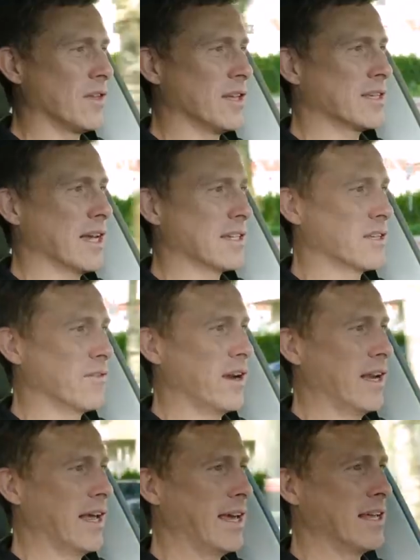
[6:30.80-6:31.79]
this has the
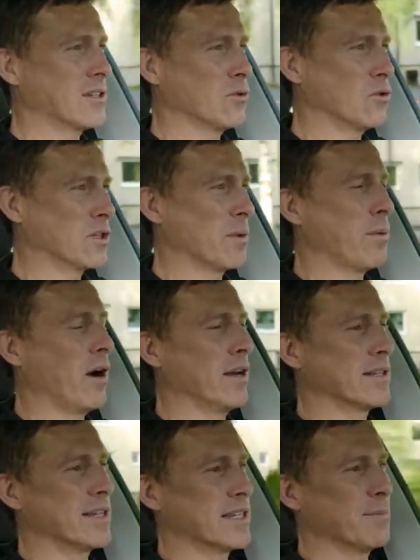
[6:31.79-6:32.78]
very latest
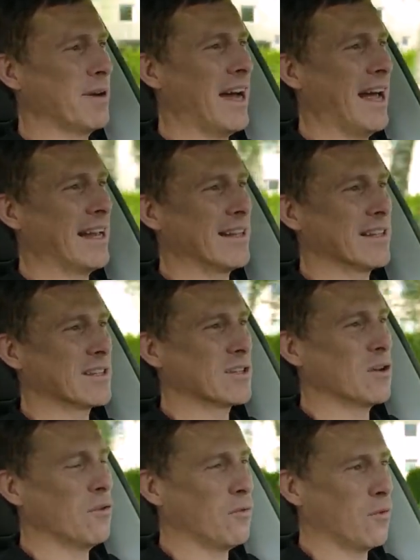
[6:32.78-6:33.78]
autopilot system and the
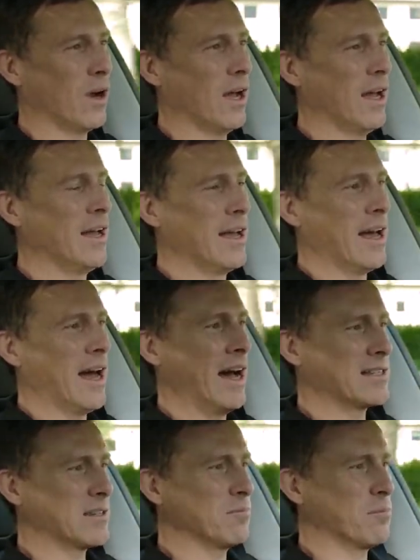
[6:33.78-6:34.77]
software
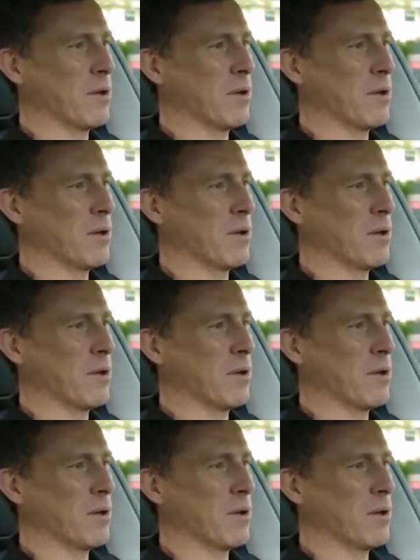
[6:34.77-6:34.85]
hasn't